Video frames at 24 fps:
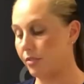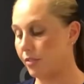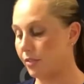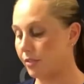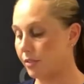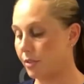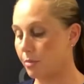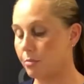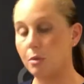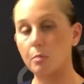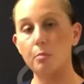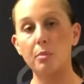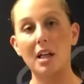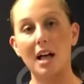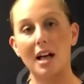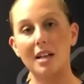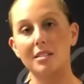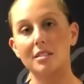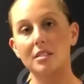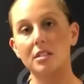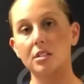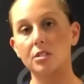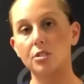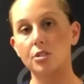from the
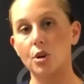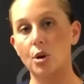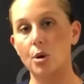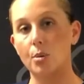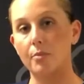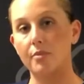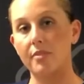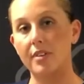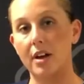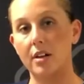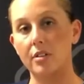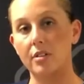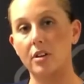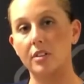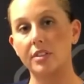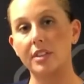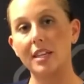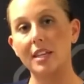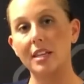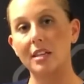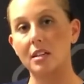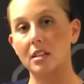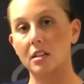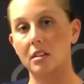plastic dome found on the
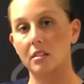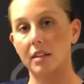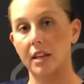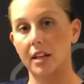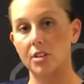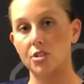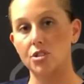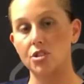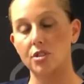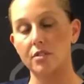inhalation